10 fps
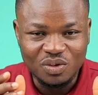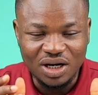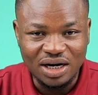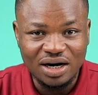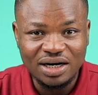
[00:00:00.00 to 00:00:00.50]

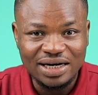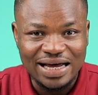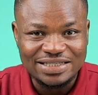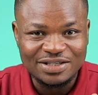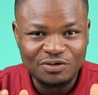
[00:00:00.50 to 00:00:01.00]
we learned
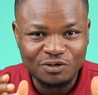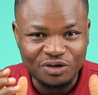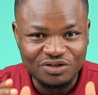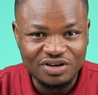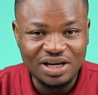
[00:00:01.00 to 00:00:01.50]
that for
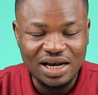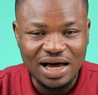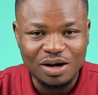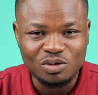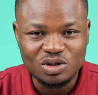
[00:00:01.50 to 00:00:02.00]
Twi
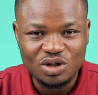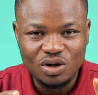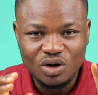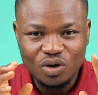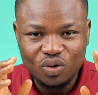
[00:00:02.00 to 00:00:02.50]
nouns
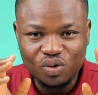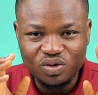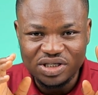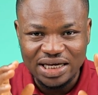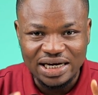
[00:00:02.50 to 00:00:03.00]

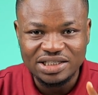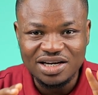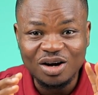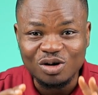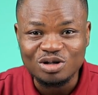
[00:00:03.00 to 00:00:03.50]
whose
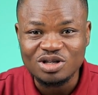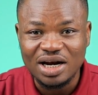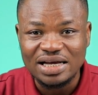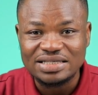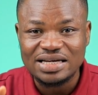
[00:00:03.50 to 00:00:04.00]
initial
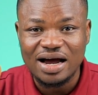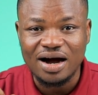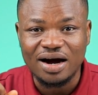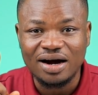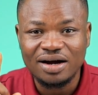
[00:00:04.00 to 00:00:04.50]
consonants
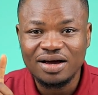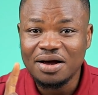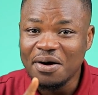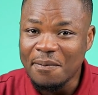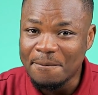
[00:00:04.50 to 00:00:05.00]
are
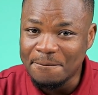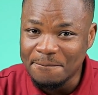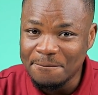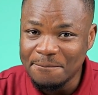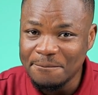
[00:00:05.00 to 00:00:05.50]

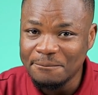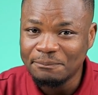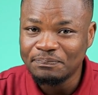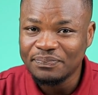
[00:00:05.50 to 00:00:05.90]
b,